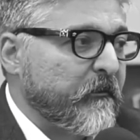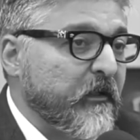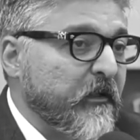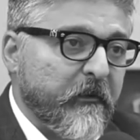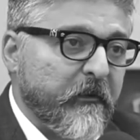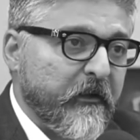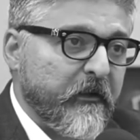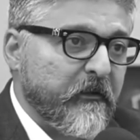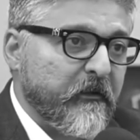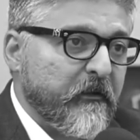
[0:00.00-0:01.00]

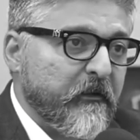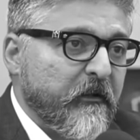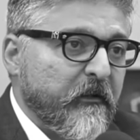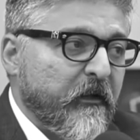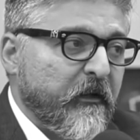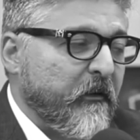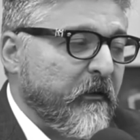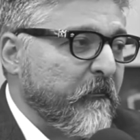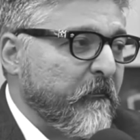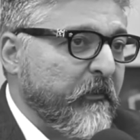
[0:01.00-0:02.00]
syllabi
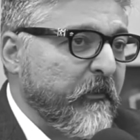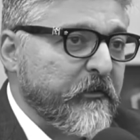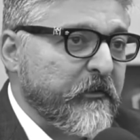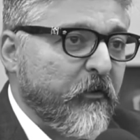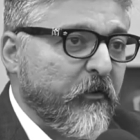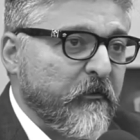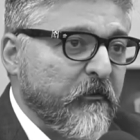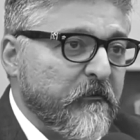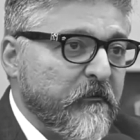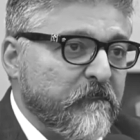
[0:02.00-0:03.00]
based
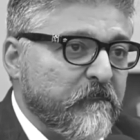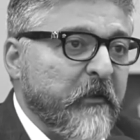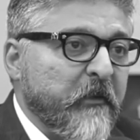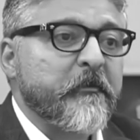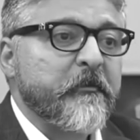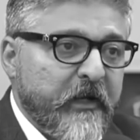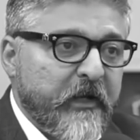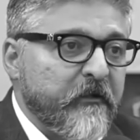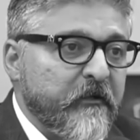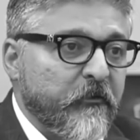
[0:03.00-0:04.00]
on minimum
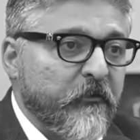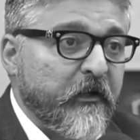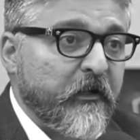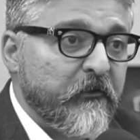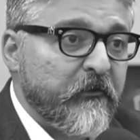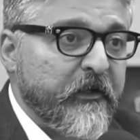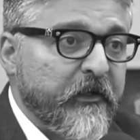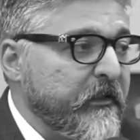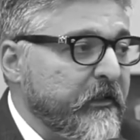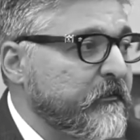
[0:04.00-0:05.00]
standards of the country
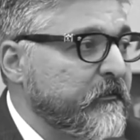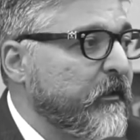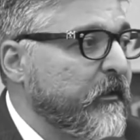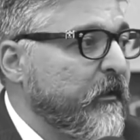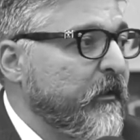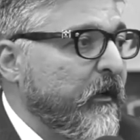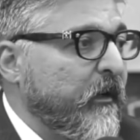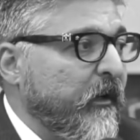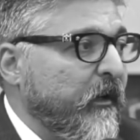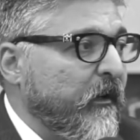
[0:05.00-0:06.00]
at least, mm-hmm.
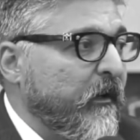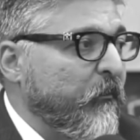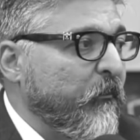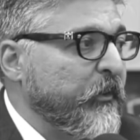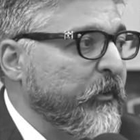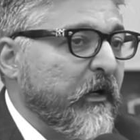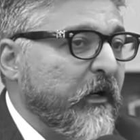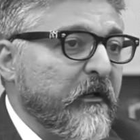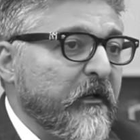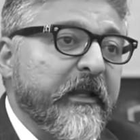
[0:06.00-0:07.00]
Which
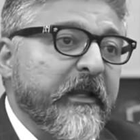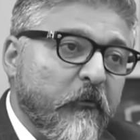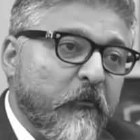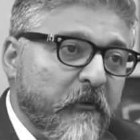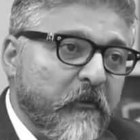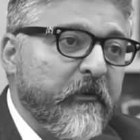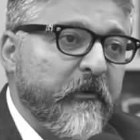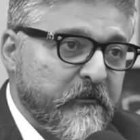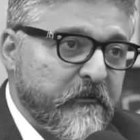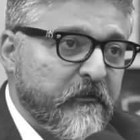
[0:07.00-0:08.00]
are learning outcome
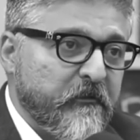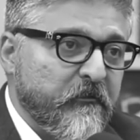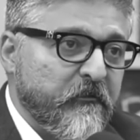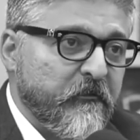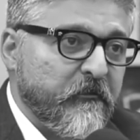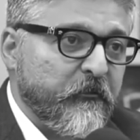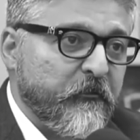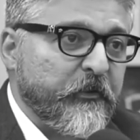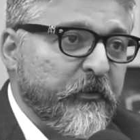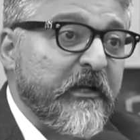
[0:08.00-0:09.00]
based,
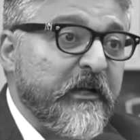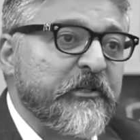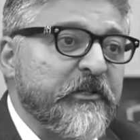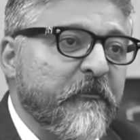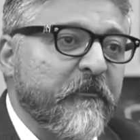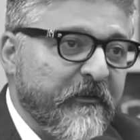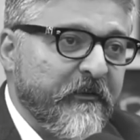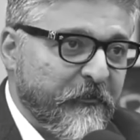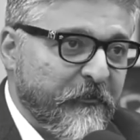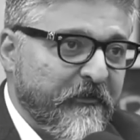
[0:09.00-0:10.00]
which are achievable
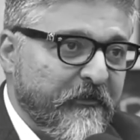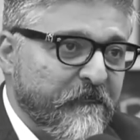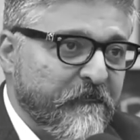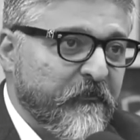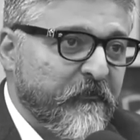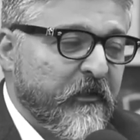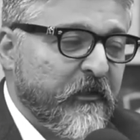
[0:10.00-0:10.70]
as well. Yeah.